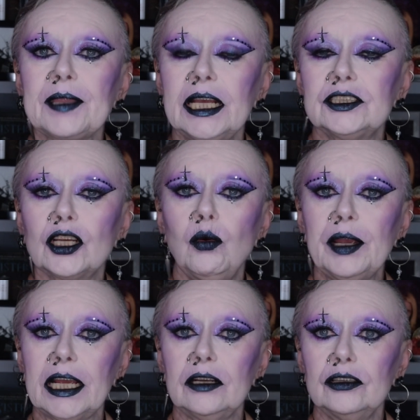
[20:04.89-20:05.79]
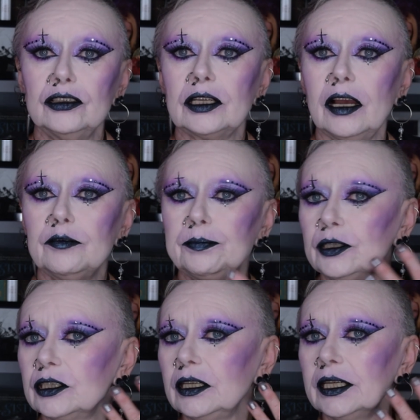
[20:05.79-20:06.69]
It's a quick look. I've
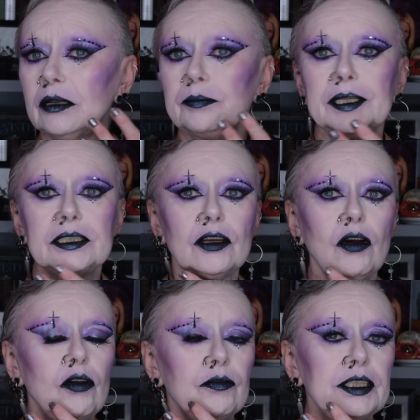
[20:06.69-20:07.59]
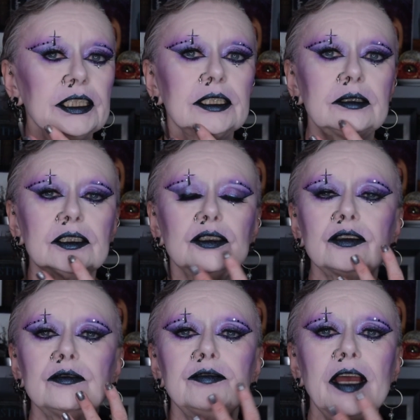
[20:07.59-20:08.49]
put a little bit of this
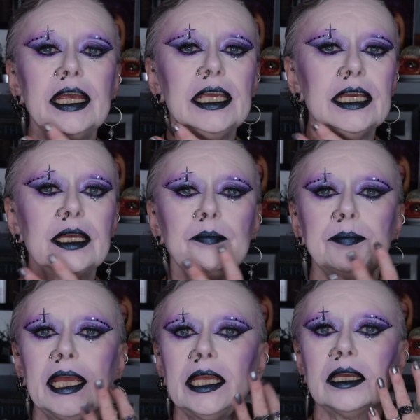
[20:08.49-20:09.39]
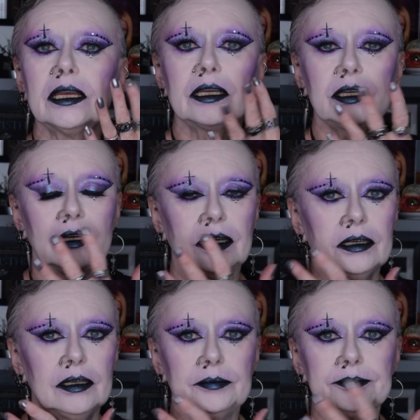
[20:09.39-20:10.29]
sort of vague pink
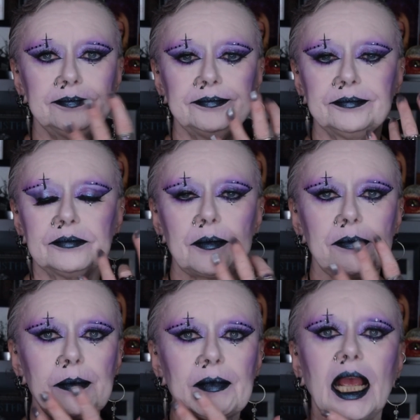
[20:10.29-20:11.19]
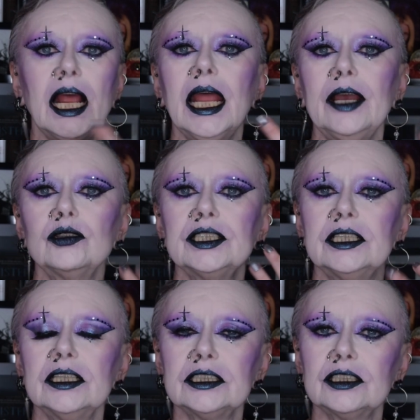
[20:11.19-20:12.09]

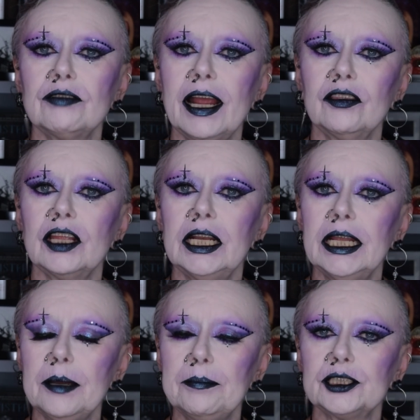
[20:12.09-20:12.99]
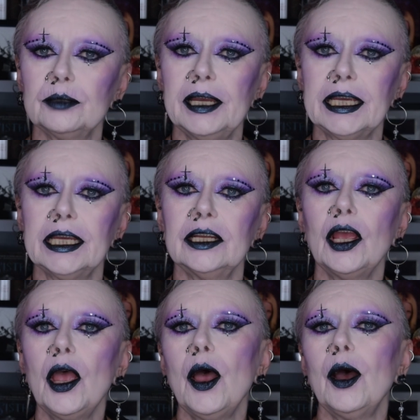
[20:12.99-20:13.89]
cloudiness around the lip to make it
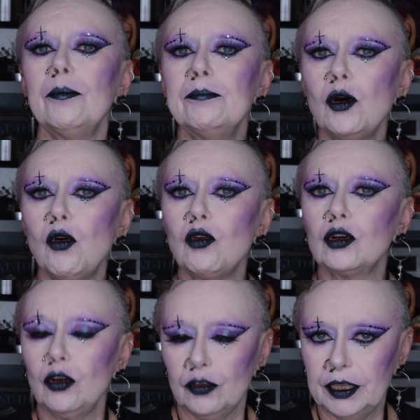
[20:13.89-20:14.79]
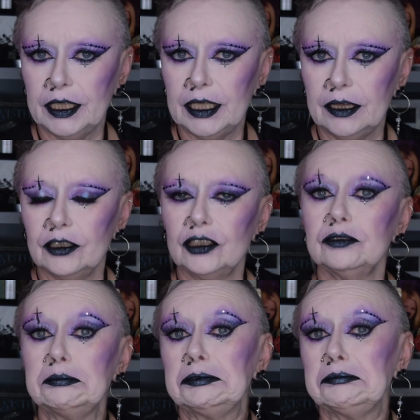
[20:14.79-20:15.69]
more gothy
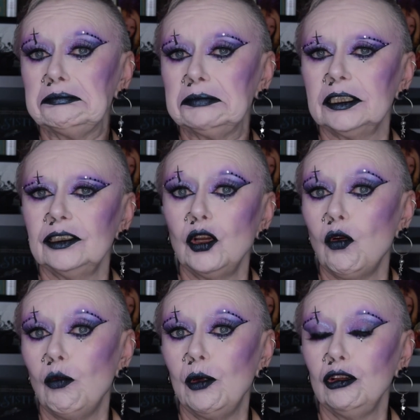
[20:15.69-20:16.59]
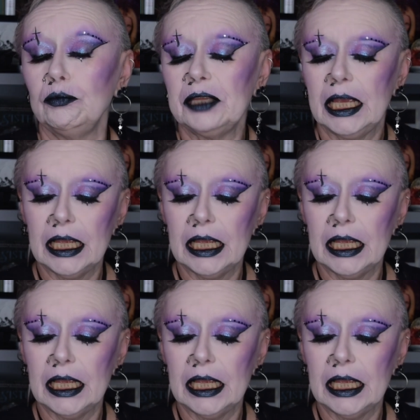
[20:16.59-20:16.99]
than normal.